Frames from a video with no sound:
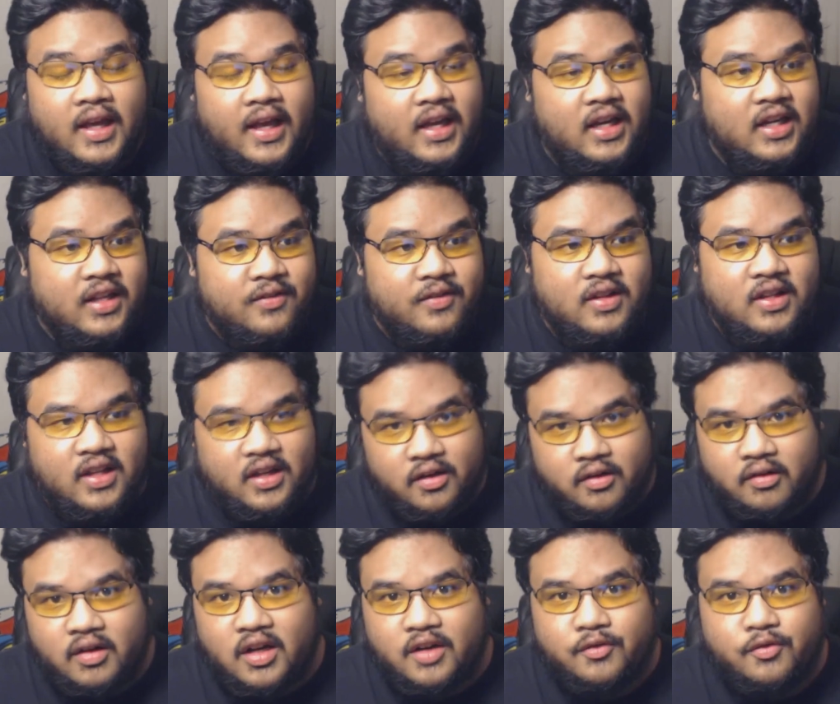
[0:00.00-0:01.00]
And even
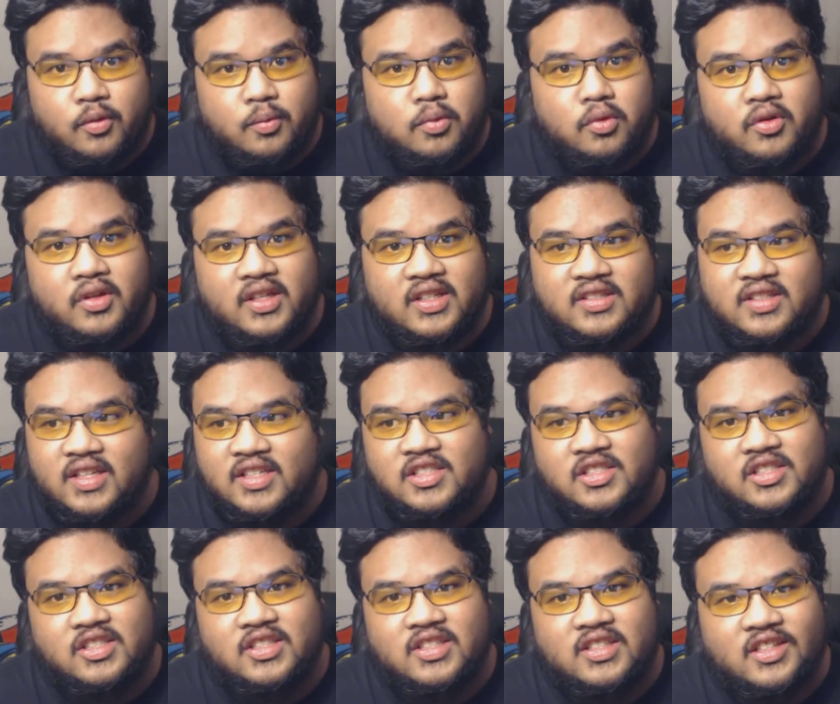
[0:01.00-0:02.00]
later on, Fubuki says
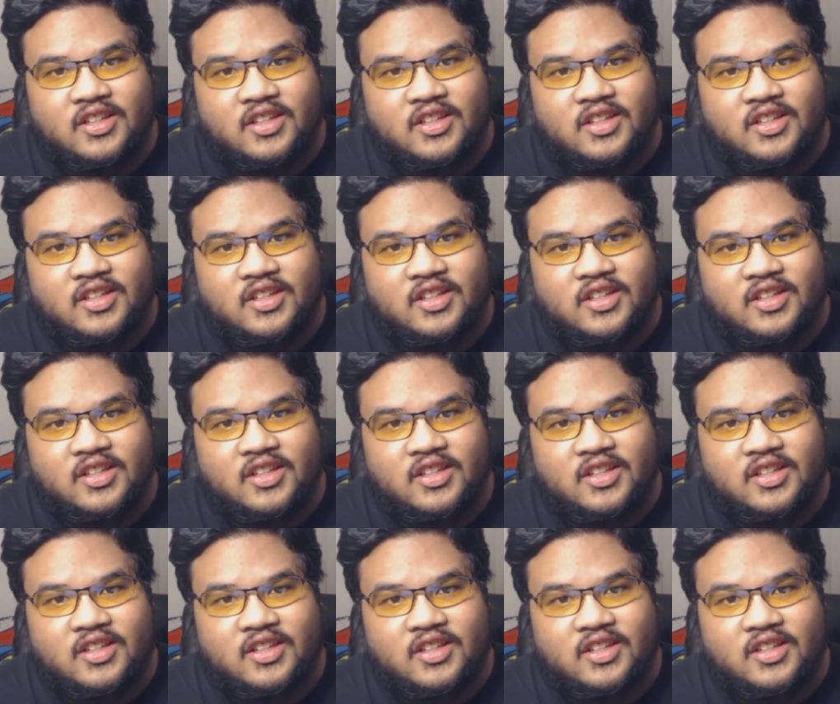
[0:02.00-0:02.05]
she,